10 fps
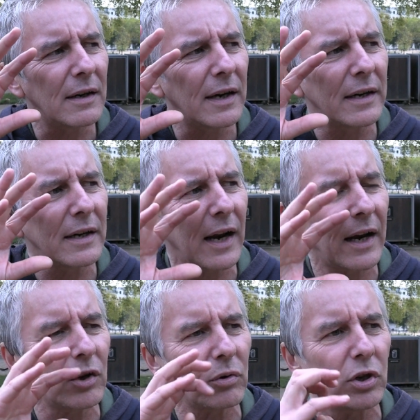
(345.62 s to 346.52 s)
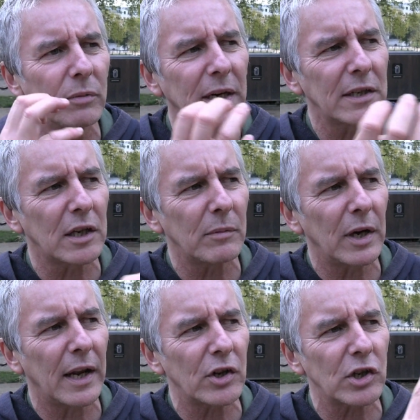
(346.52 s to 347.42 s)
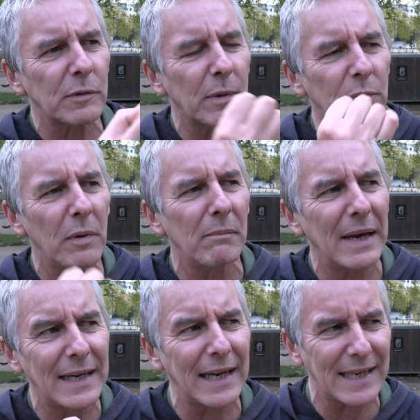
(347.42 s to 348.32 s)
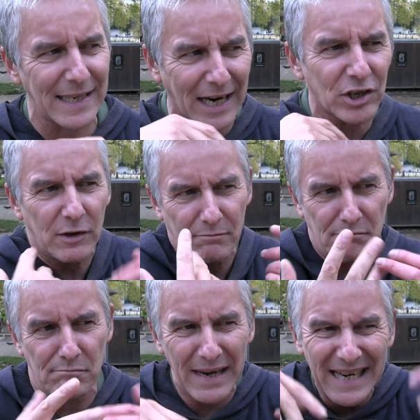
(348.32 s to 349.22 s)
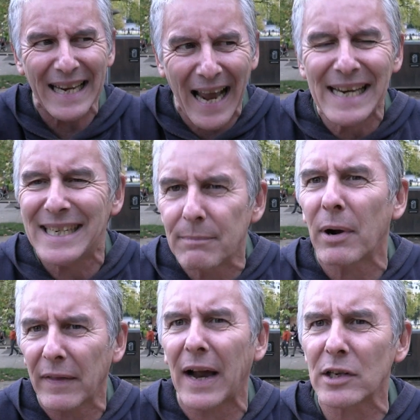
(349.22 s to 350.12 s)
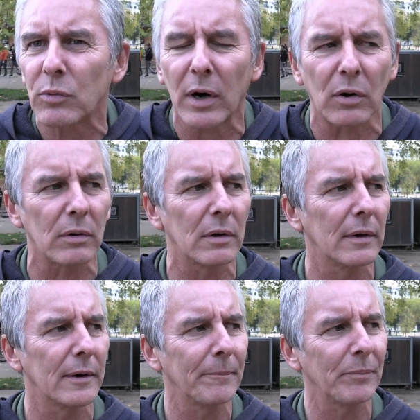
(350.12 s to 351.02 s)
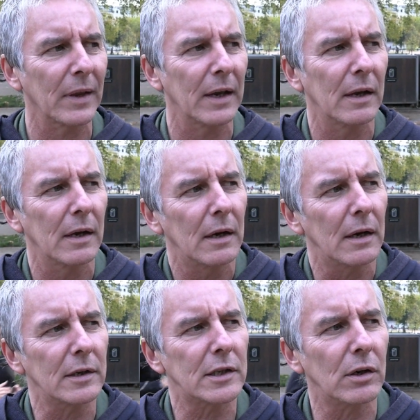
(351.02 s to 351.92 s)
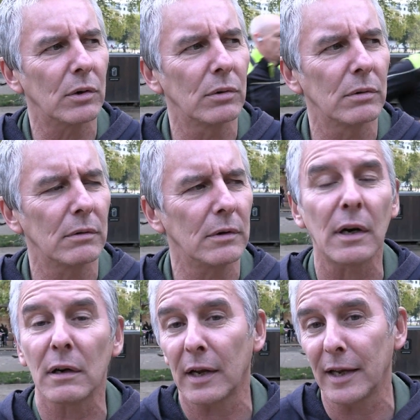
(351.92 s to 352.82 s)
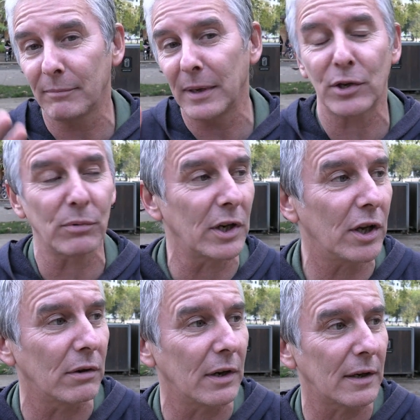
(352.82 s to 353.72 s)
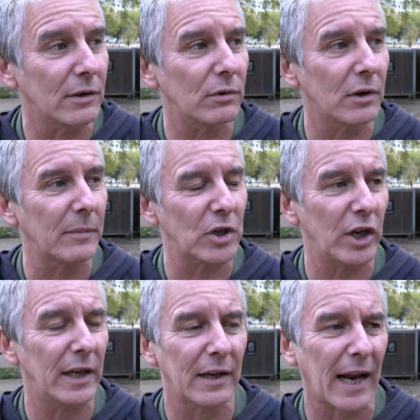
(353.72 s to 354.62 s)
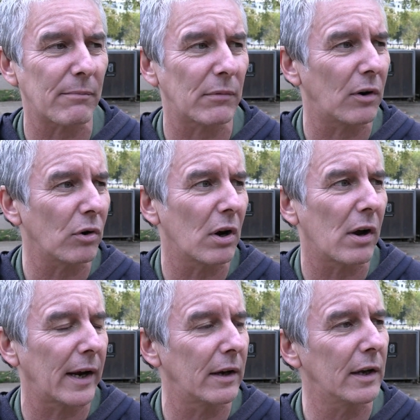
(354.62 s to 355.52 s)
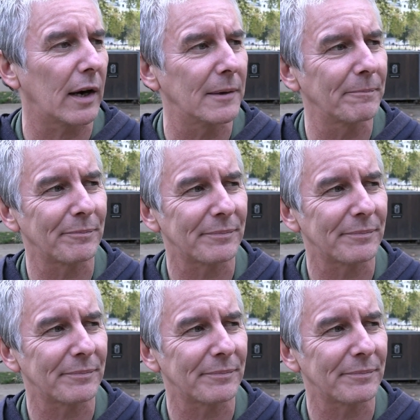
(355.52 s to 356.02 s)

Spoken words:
and your human intercommunication is supposed to be is actually mediated by that as well. And so, you know, like me talking to you, talking to a machine, camera, online, you know,